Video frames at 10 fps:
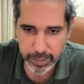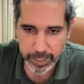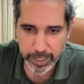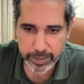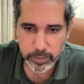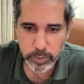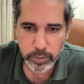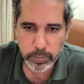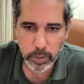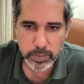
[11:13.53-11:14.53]
And you
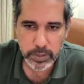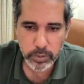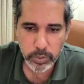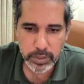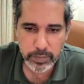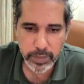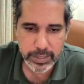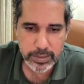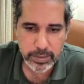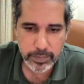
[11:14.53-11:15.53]
could probably throw in a
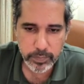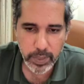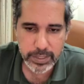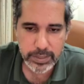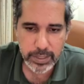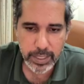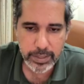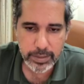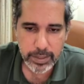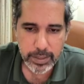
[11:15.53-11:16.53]
Vice here. Vice
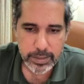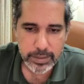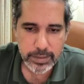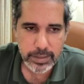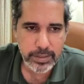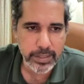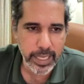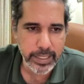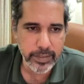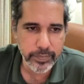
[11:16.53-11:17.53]
again, since he's
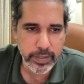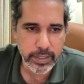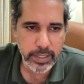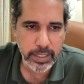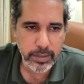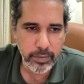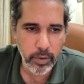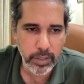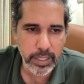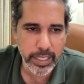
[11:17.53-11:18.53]
light affinity,
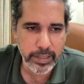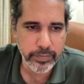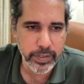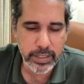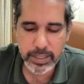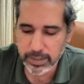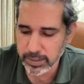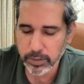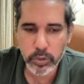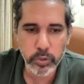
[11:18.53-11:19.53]
all light affinities
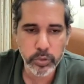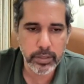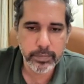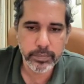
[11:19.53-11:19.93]
are neutral.